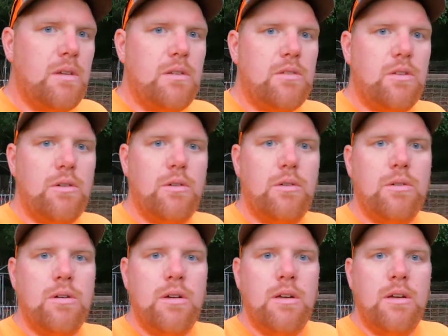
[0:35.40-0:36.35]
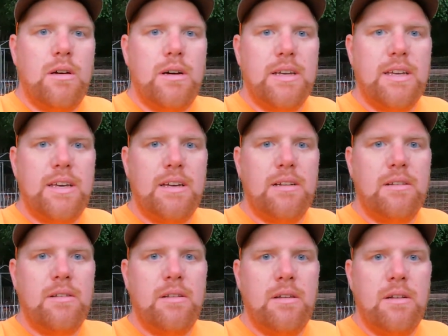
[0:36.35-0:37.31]
So
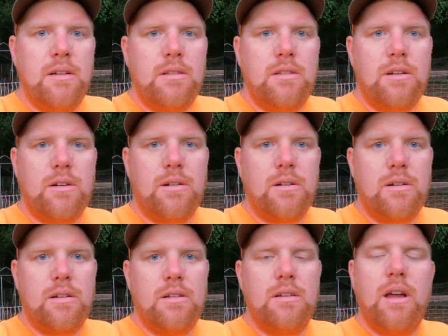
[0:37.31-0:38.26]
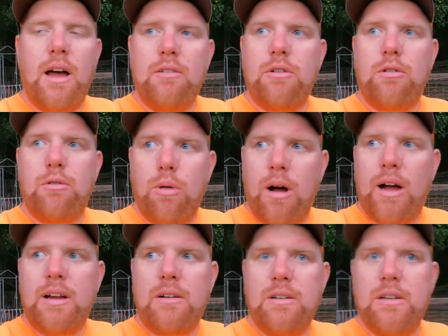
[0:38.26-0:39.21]
again, they're not
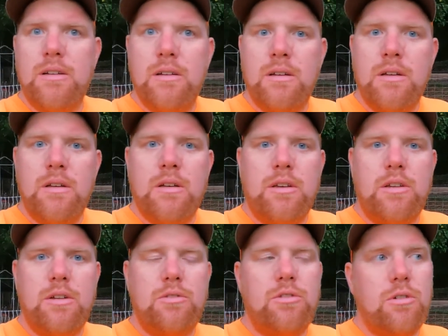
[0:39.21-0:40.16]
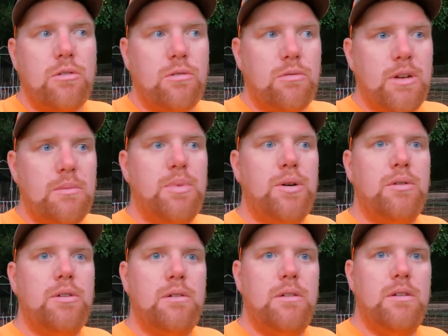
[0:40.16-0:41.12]
required, to
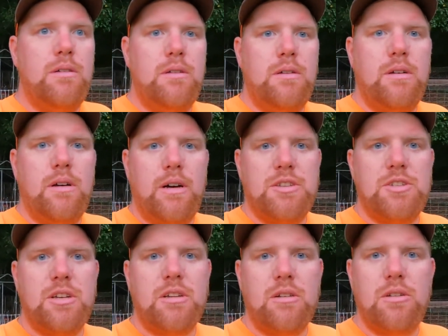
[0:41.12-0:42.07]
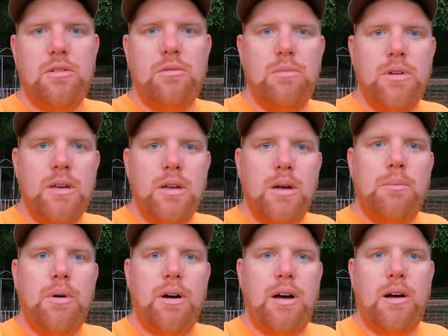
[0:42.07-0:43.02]
rebuild a chicken coop,
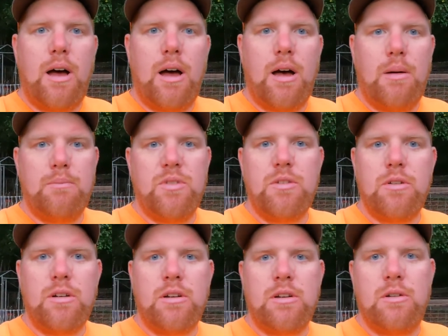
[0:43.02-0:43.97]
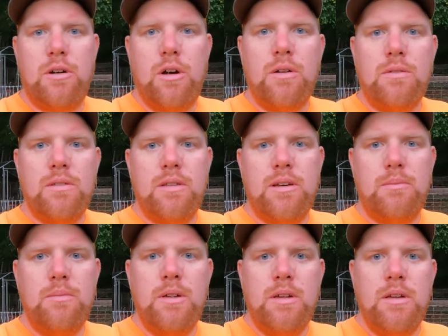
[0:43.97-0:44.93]
but I'm still going to go over
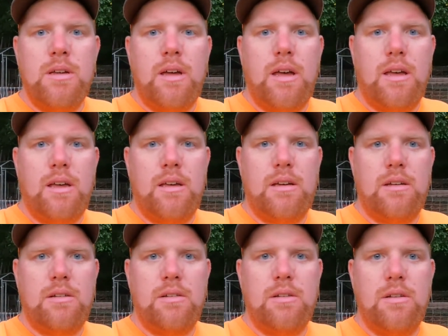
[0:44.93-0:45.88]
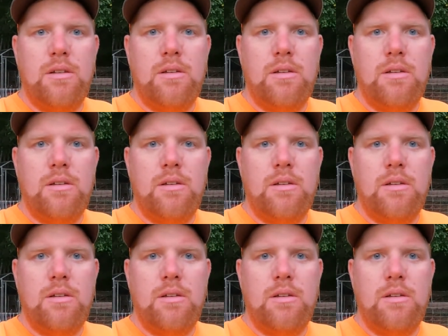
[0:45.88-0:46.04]
them and